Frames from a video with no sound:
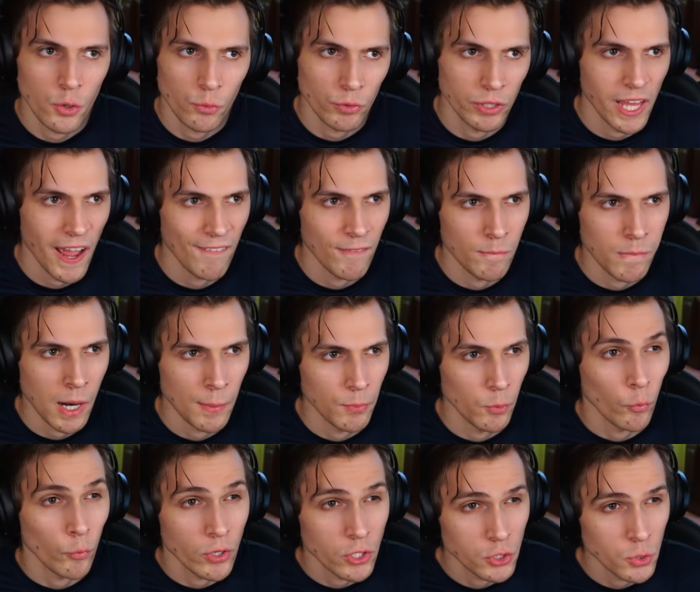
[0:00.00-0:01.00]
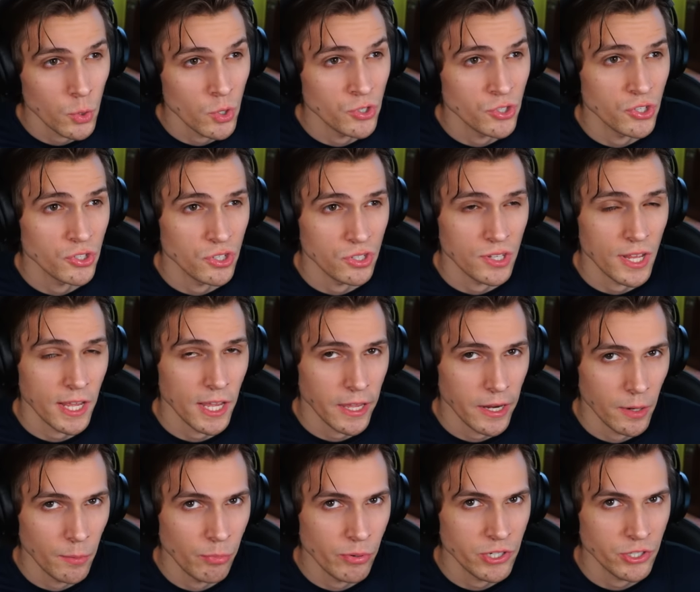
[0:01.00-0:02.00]
You don't really have proper resources to
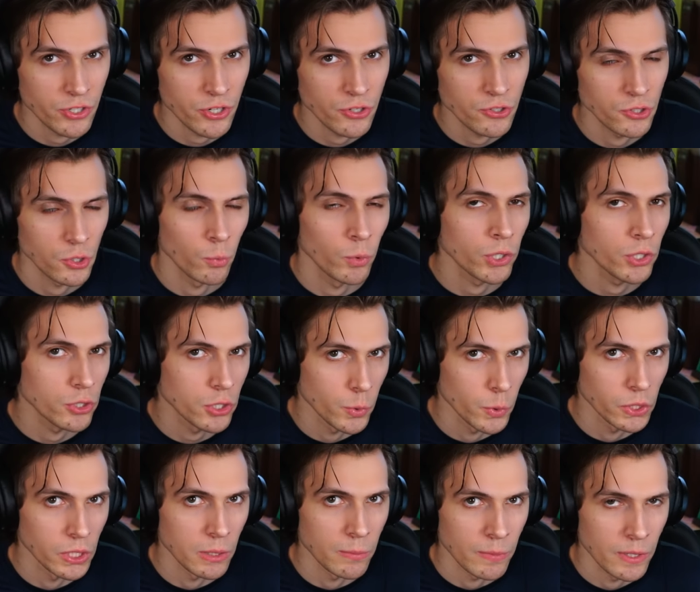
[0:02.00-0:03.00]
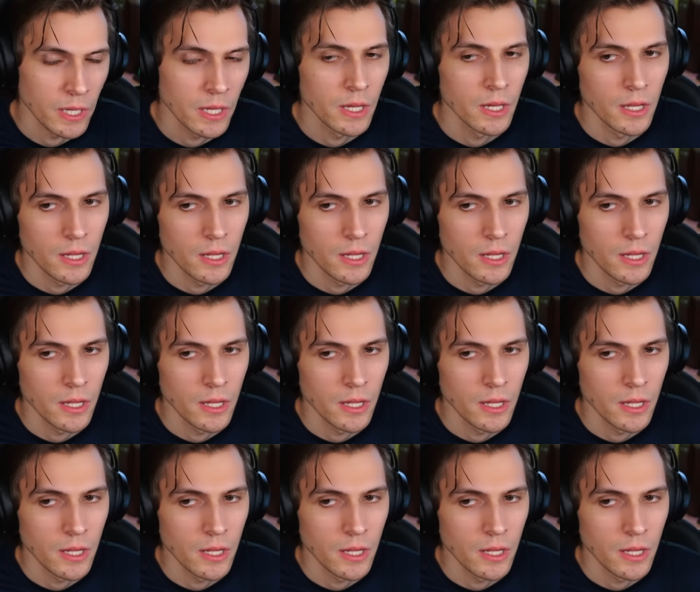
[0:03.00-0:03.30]
take care of prisoners. So what do you do with them?